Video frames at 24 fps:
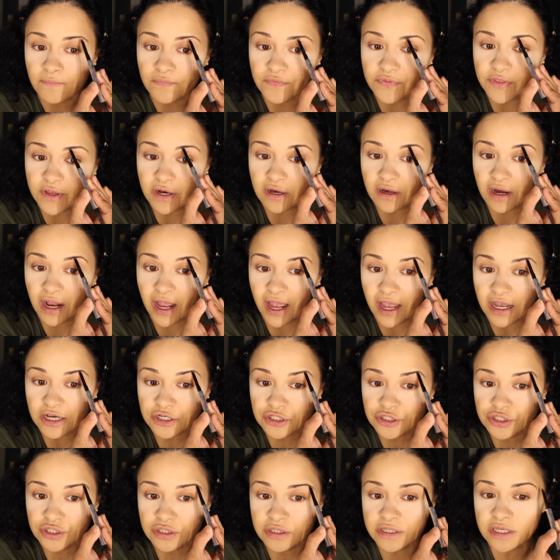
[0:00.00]
they're
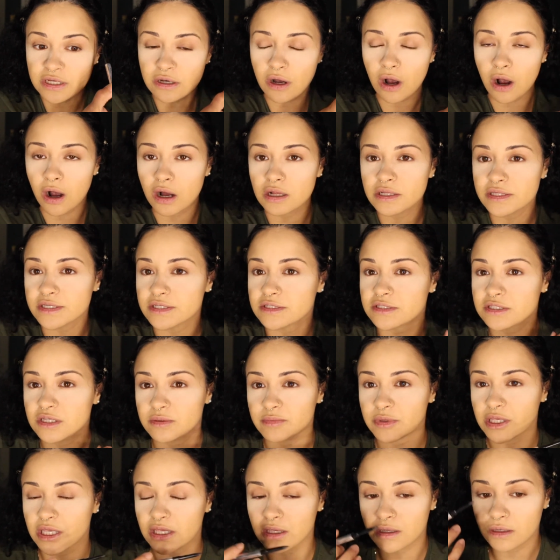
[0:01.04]
actually calling to
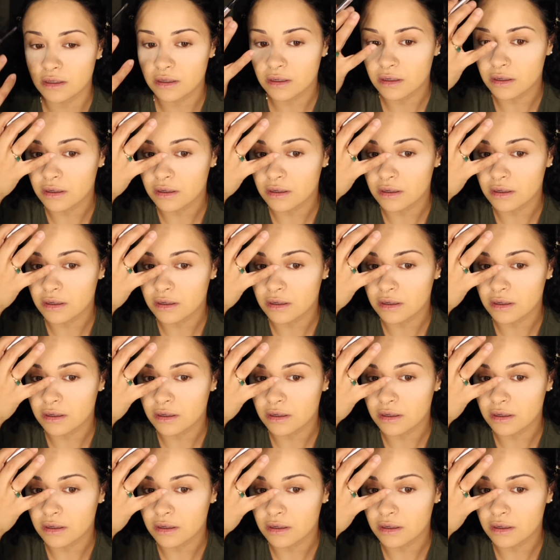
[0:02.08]
me.